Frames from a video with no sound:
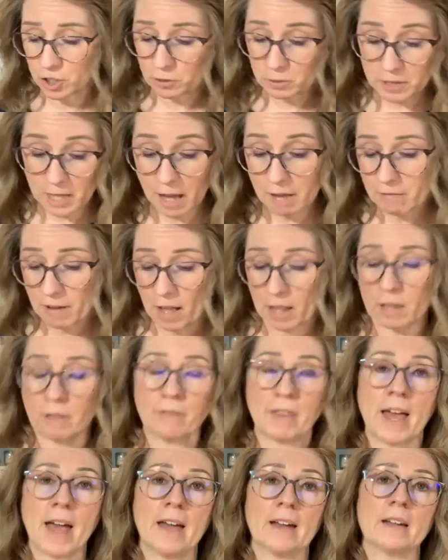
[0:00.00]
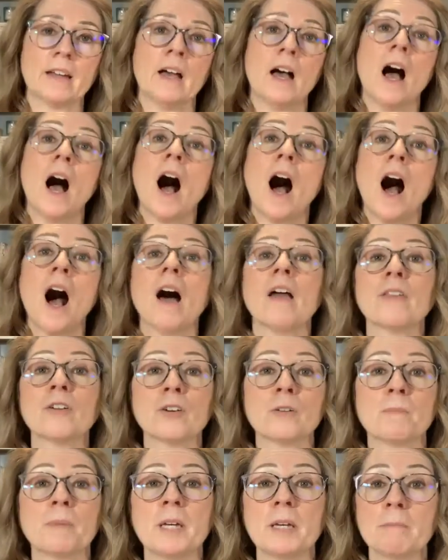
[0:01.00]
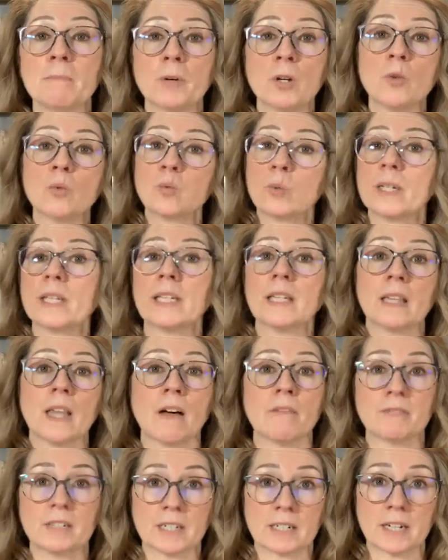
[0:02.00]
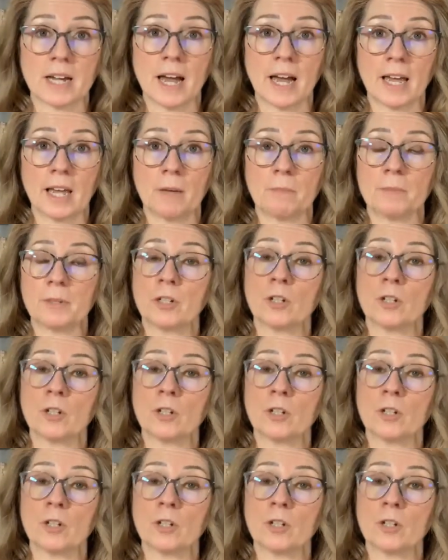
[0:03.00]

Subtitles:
You love all of that. Other people really love to type.